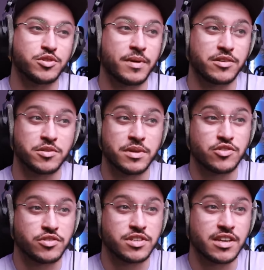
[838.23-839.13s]
about some
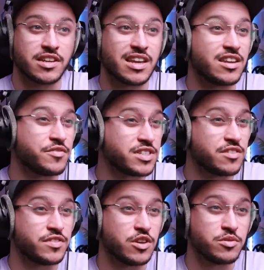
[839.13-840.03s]
interesting and
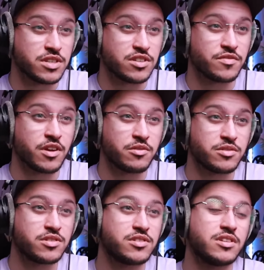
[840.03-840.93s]
innovative uses of
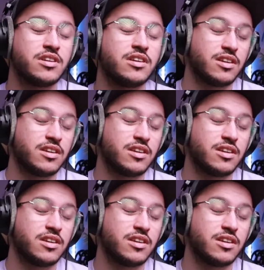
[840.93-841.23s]
those.